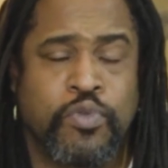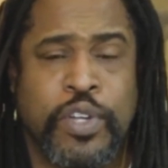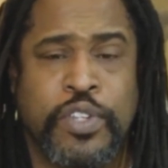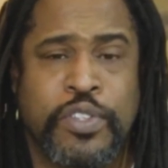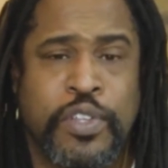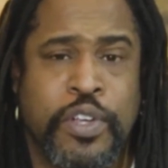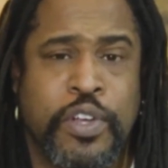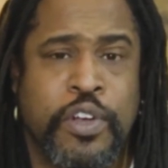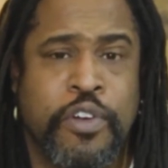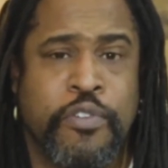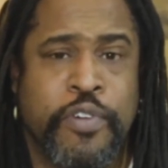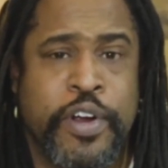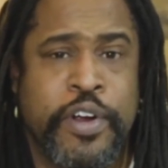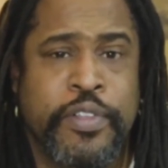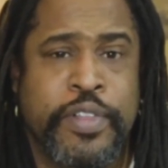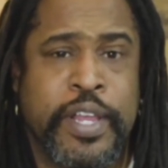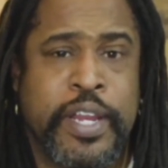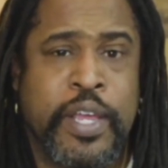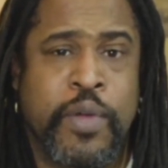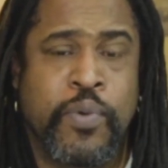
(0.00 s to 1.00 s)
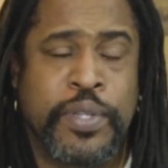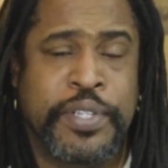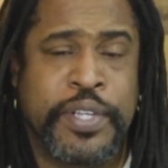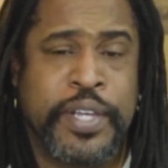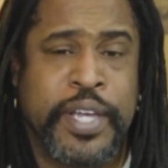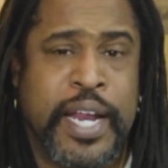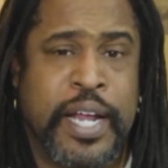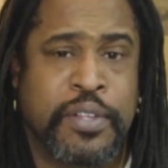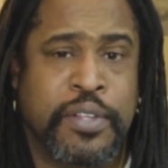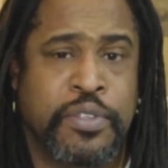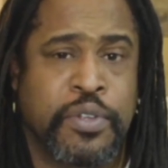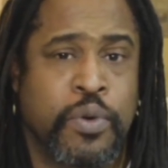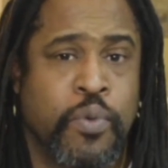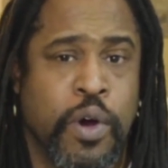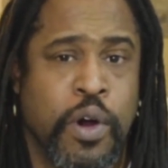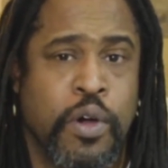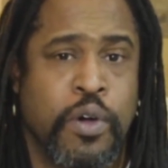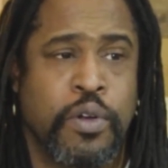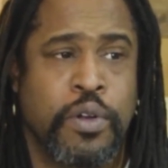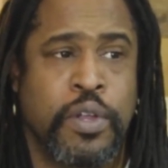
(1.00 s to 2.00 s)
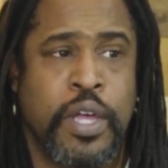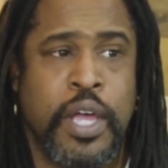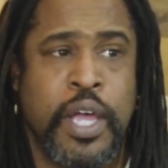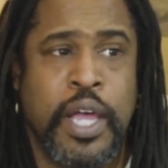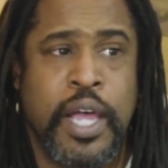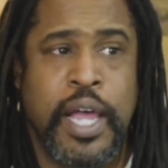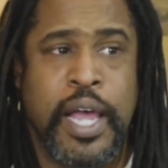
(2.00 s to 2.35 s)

wrestling career that he wants to get out to the world.